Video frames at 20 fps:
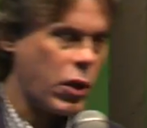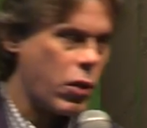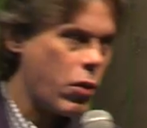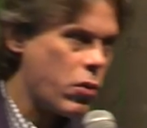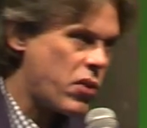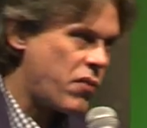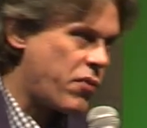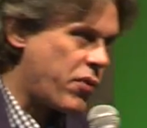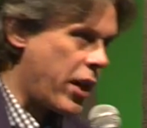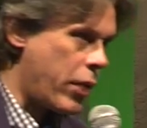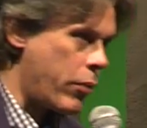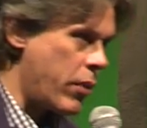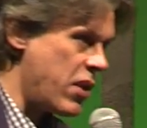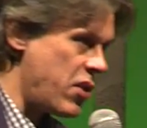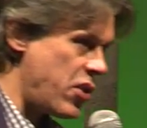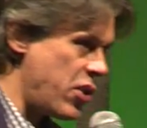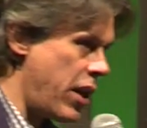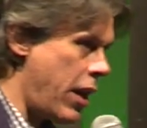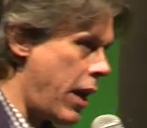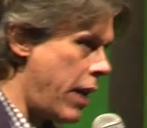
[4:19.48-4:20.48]
because
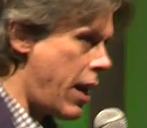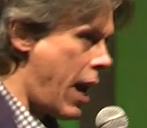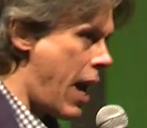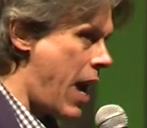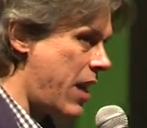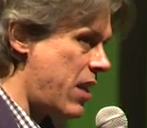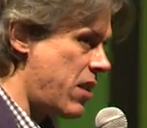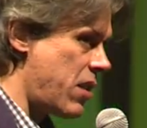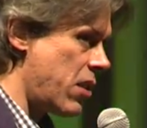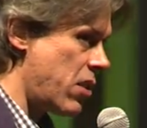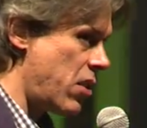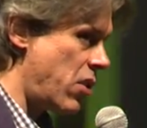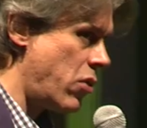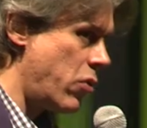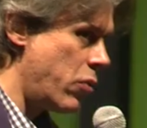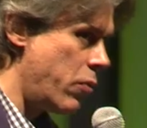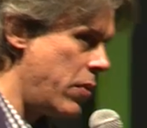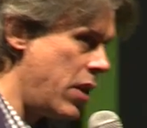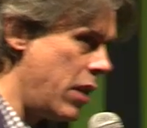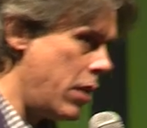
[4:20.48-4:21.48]
frequency and access
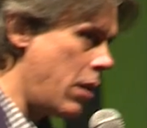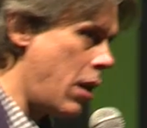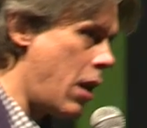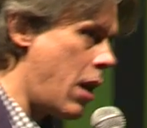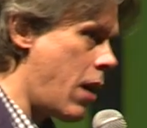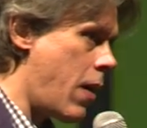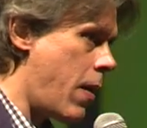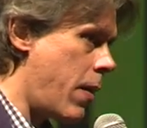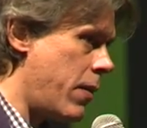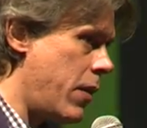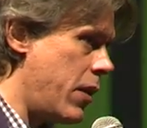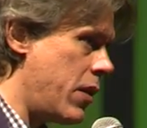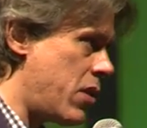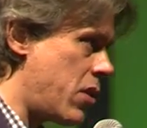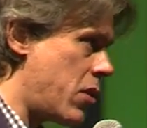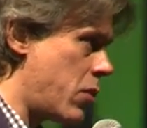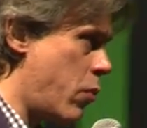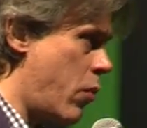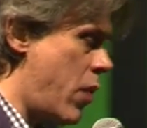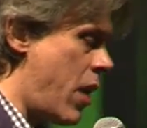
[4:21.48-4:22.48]
to media
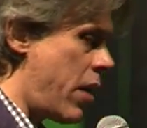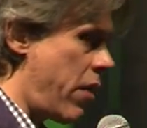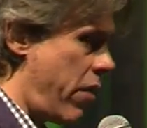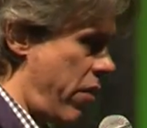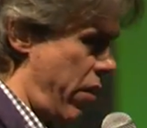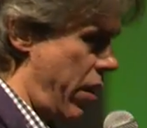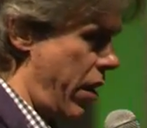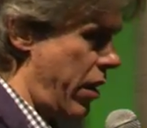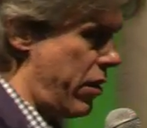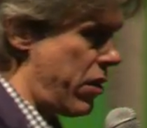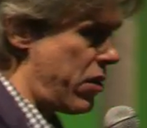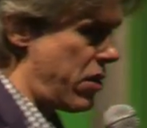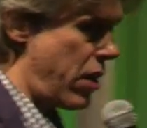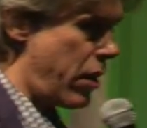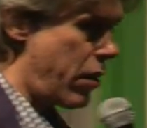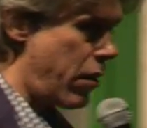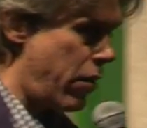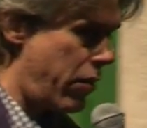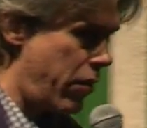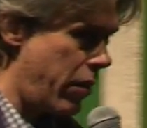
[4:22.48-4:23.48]
is one thing, the
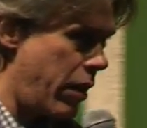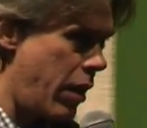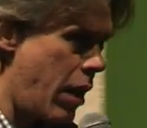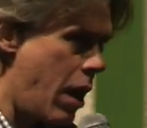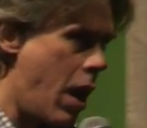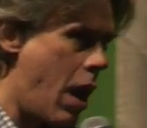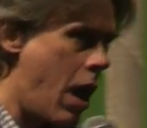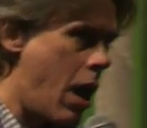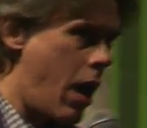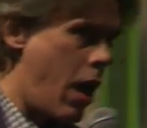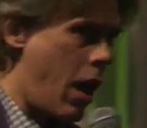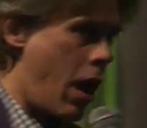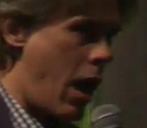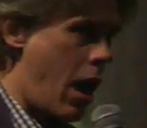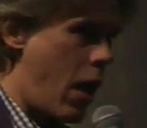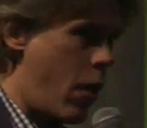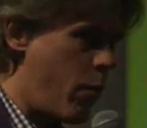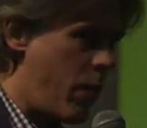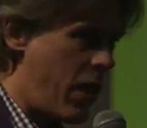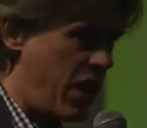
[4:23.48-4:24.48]
second thing,
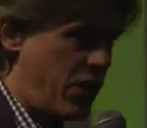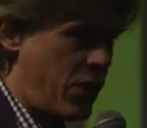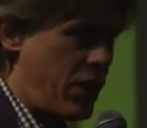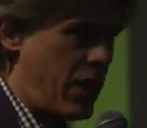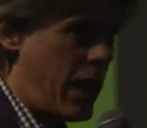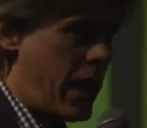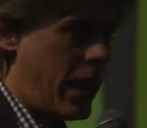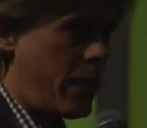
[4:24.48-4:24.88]
how much